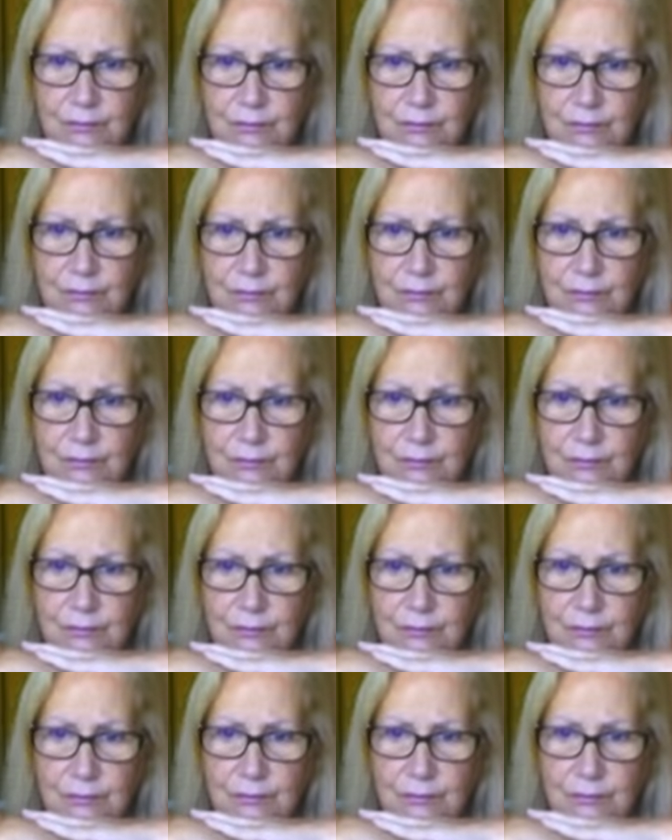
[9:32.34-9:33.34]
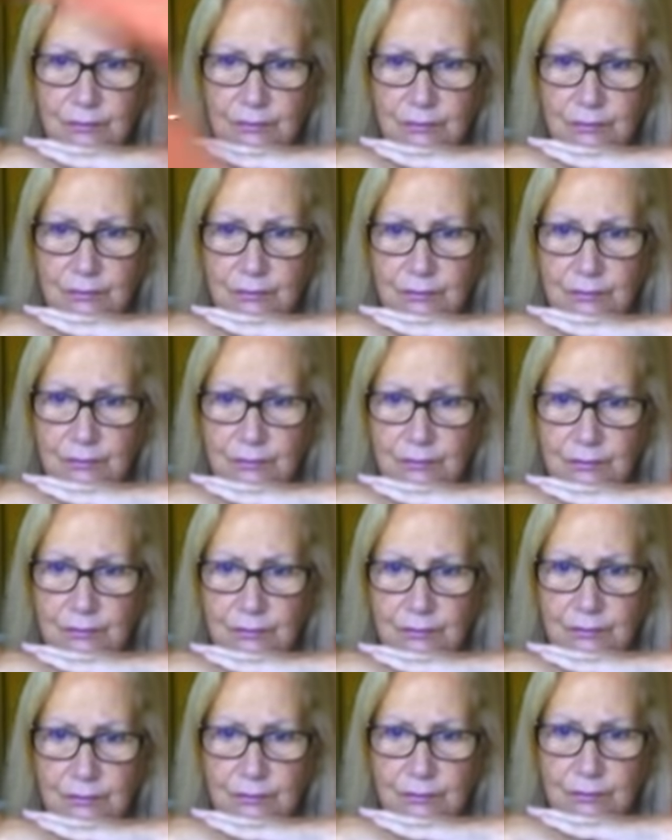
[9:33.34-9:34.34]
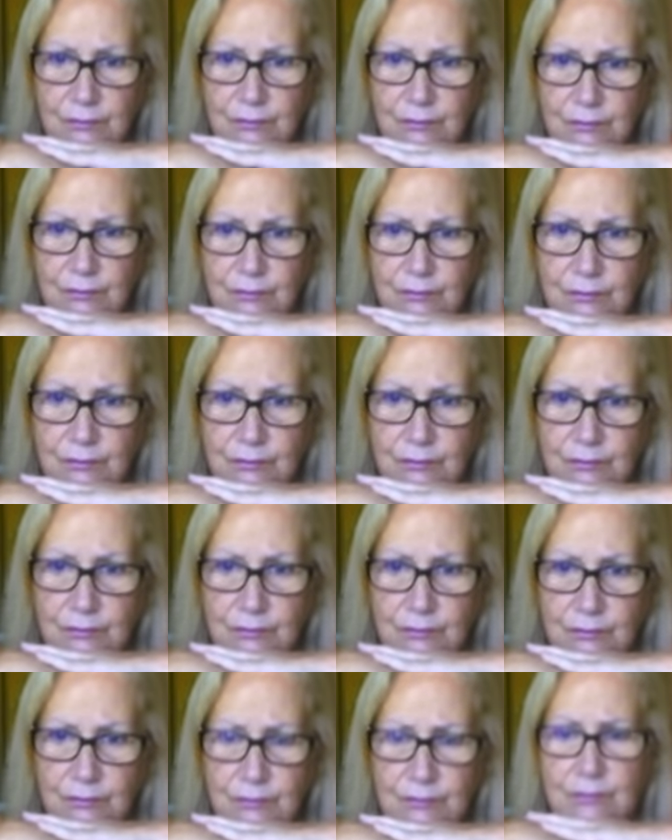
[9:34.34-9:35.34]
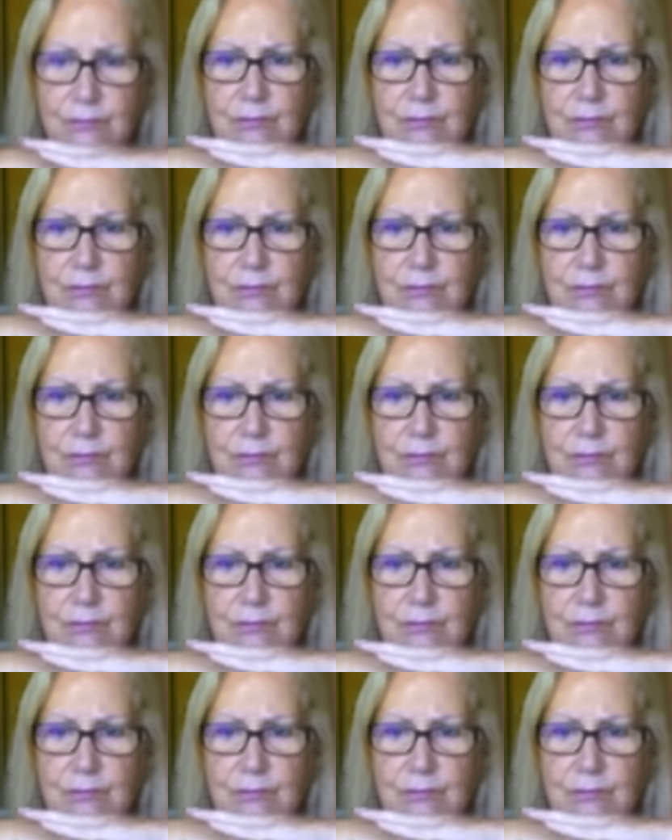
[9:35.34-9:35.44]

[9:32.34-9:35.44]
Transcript: (not speaking)